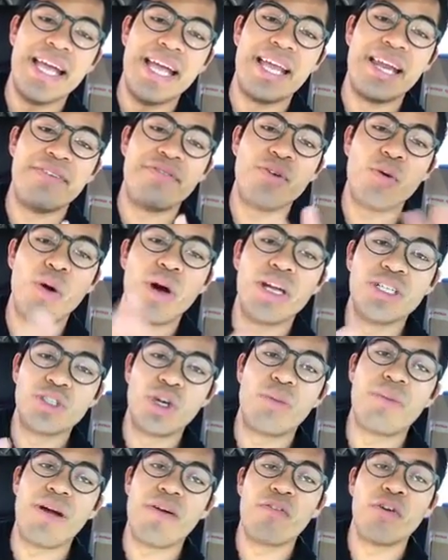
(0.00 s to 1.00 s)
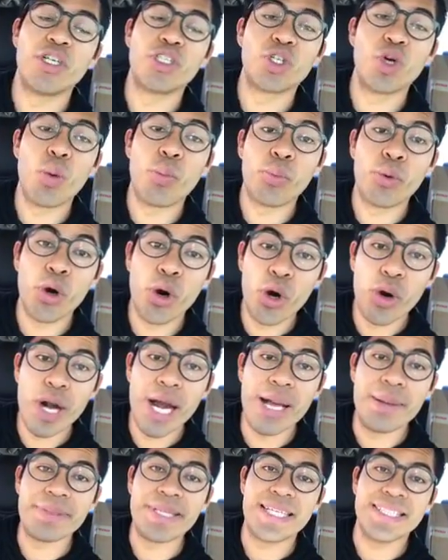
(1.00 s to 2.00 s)
And if you want to join my virtual
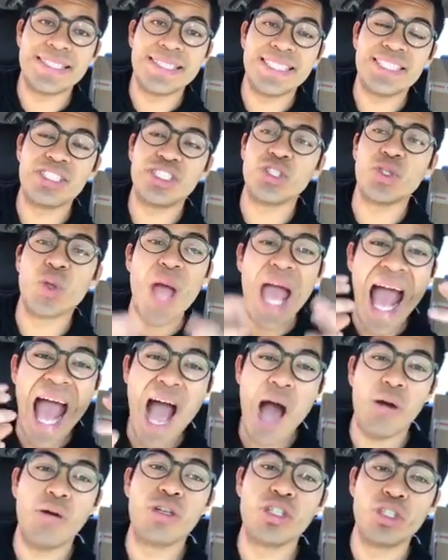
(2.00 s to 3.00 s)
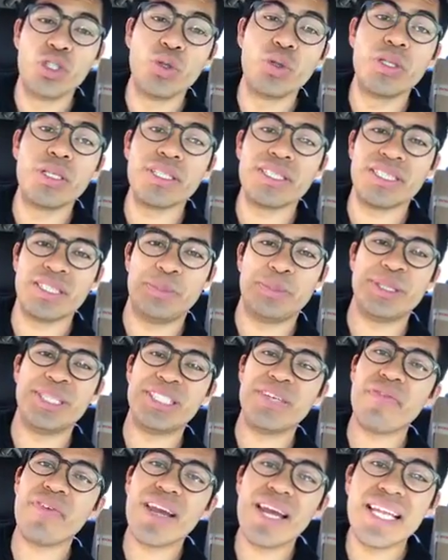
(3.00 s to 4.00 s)
program that teaches you how to do this
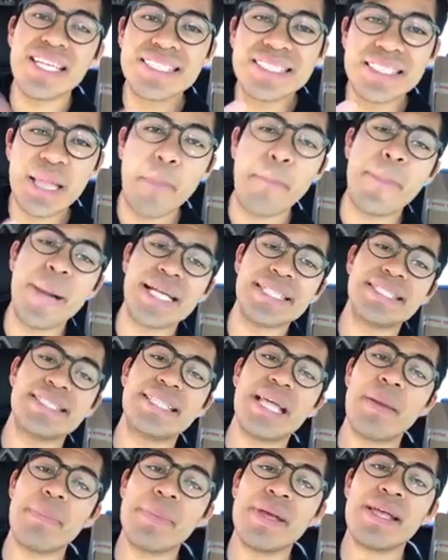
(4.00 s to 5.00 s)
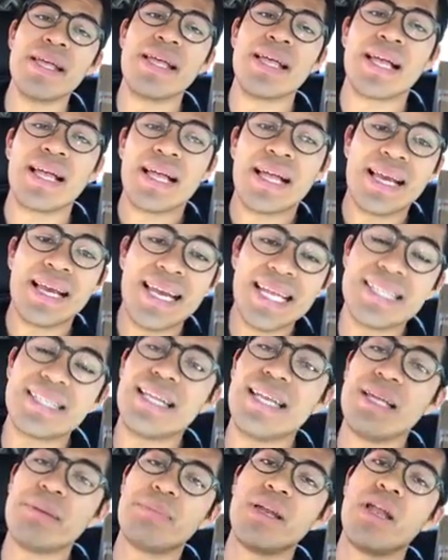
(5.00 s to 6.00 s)
specifically step by step, click
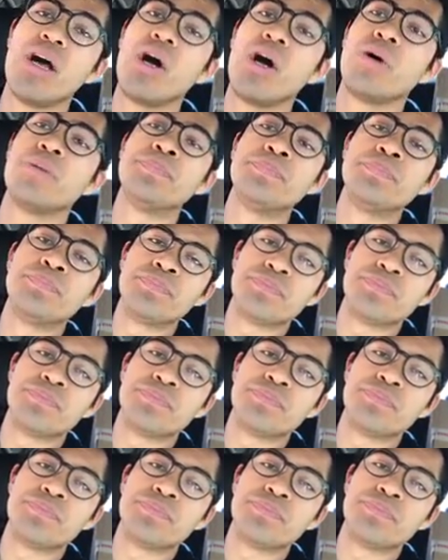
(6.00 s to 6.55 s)
the link below